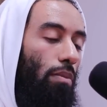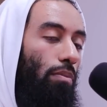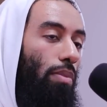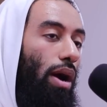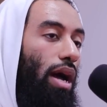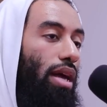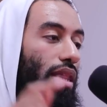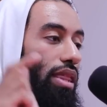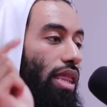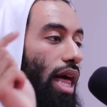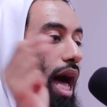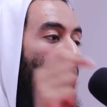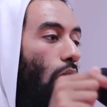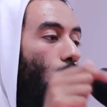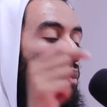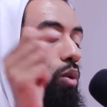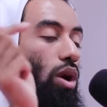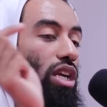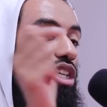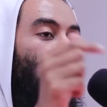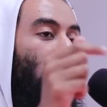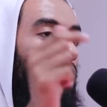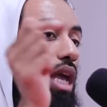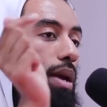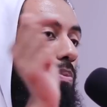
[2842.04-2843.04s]
by that
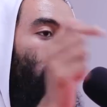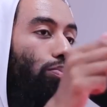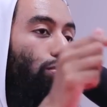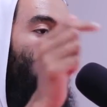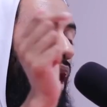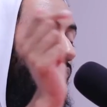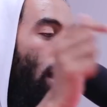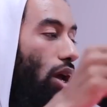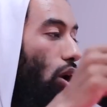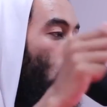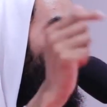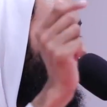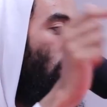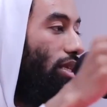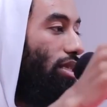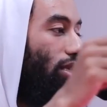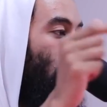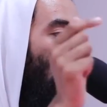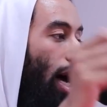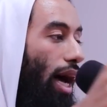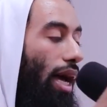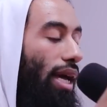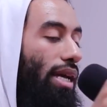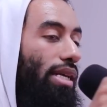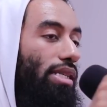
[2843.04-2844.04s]
which they
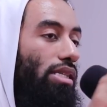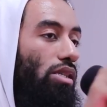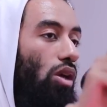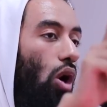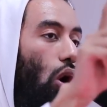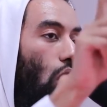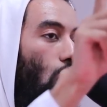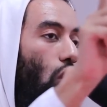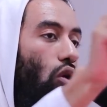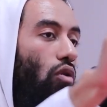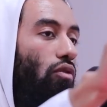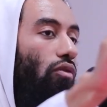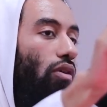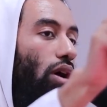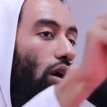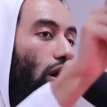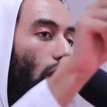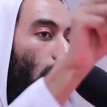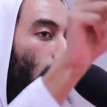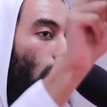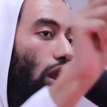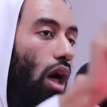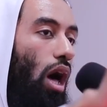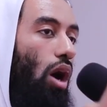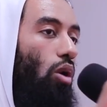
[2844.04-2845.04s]
prioritized over
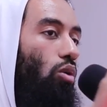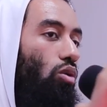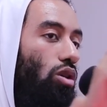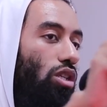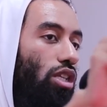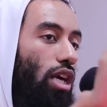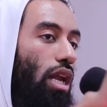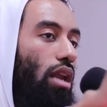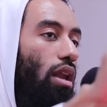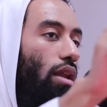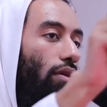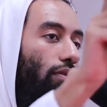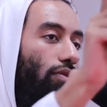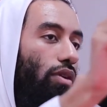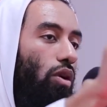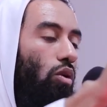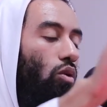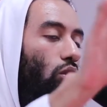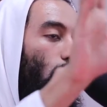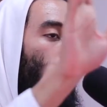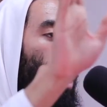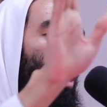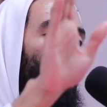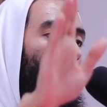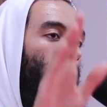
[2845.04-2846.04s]
Allah Jalla fi
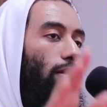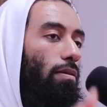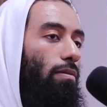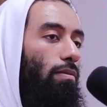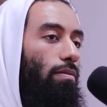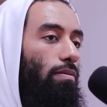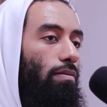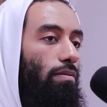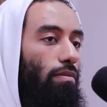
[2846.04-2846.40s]
ula.